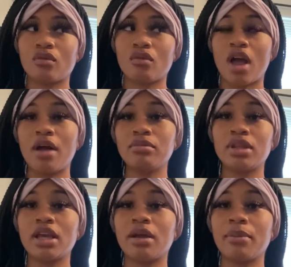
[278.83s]
I'm
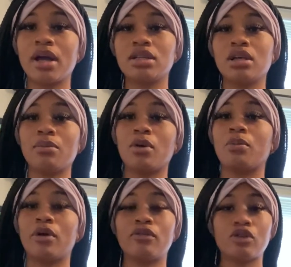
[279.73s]
thinking because I'm on
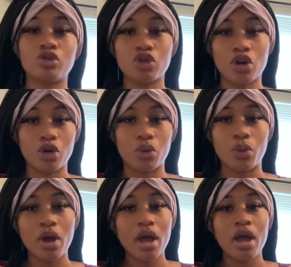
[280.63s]
birth control,
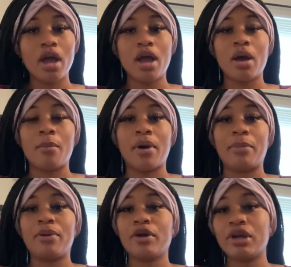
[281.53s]
my
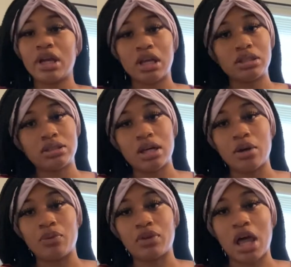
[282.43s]
period and
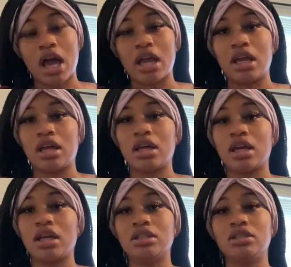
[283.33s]
stuff, like,
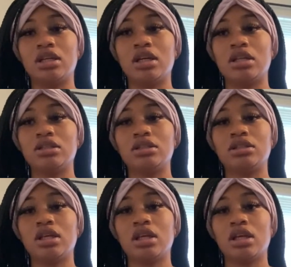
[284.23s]
it
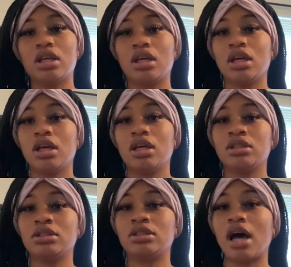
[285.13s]
just
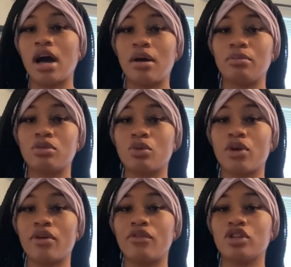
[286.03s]
stopped or
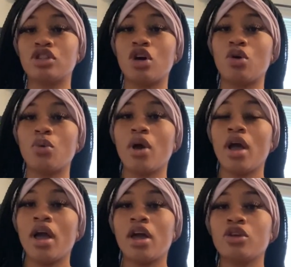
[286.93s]
whatever. So,
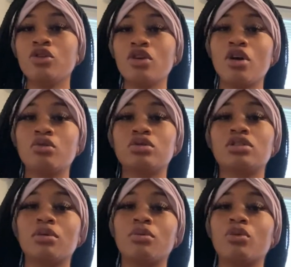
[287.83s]
you know,
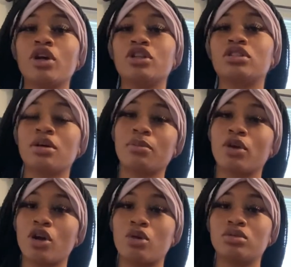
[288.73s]
some
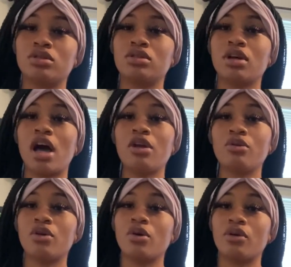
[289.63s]
girls, I
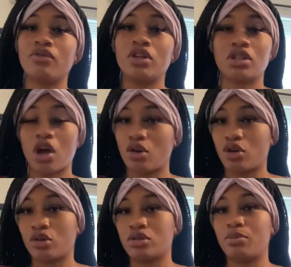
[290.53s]
don't know if this all
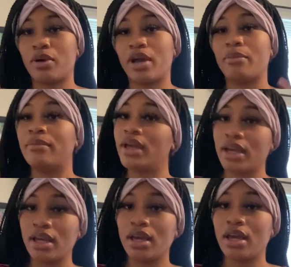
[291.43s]
girls, but
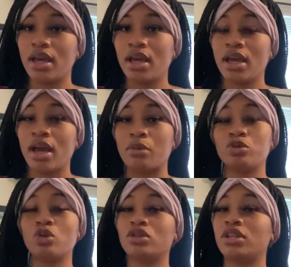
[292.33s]
me, I'm
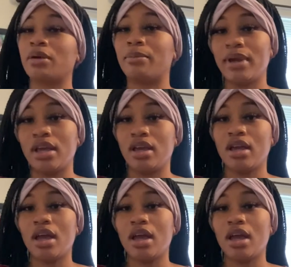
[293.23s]
just gonna say me,